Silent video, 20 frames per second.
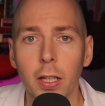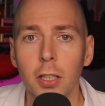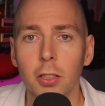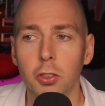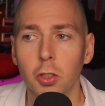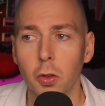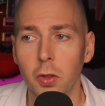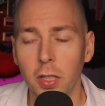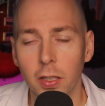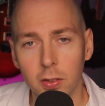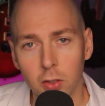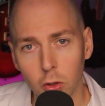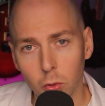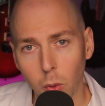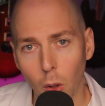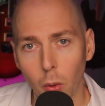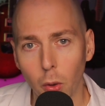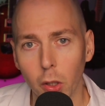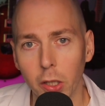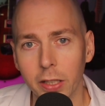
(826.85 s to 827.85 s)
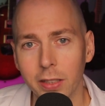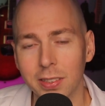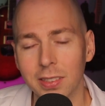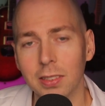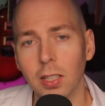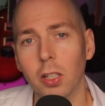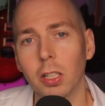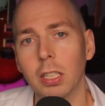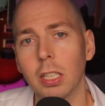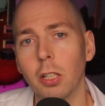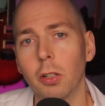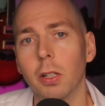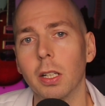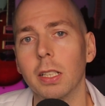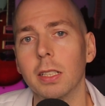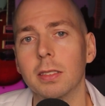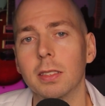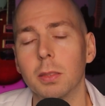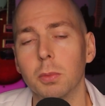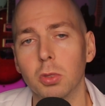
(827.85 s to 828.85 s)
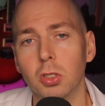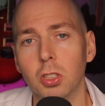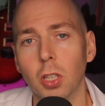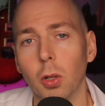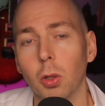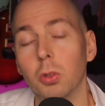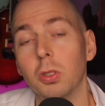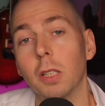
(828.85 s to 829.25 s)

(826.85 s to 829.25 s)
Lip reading: So this is where we're going to start hearing some subtle